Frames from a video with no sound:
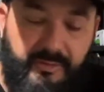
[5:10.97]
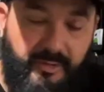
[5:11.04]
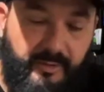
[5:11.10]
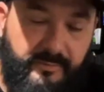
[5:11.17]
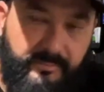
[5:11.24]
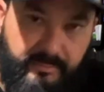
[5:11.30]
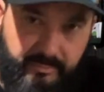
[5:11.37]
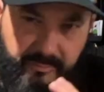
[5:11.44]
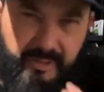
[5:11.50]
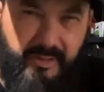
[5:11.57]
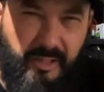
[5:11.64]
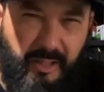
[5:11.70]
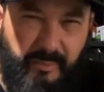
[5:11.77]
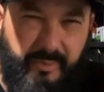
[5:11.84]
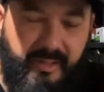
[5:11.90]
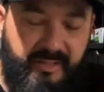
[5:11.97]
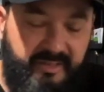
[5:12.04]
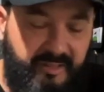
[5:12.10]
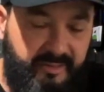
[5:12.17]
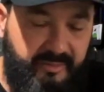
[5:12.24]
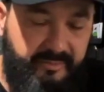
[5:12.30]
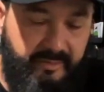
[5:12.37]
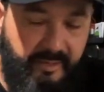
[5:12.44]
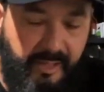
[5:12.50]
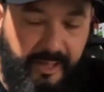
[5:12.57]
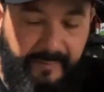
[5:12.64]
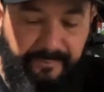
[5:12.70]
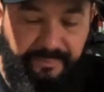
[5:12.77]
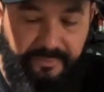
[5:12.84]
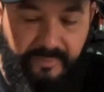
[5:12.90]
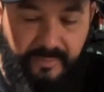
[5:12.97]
So just kind of pay attention for that.